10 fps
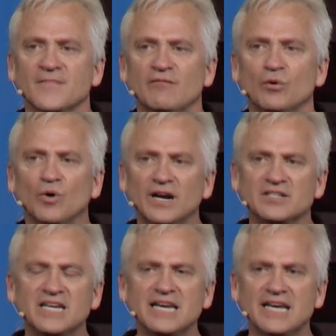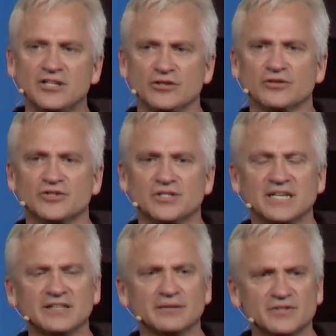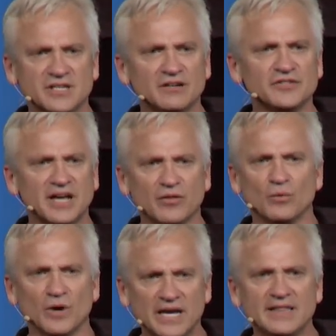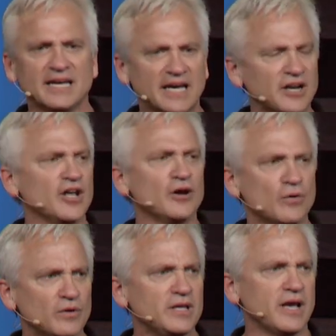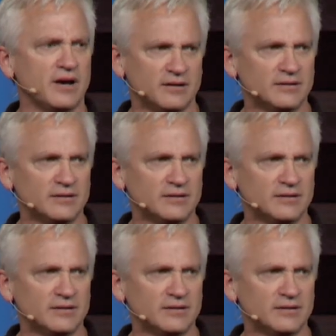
If we want our teenagers to get themselves out of the way, they got to know, yeah,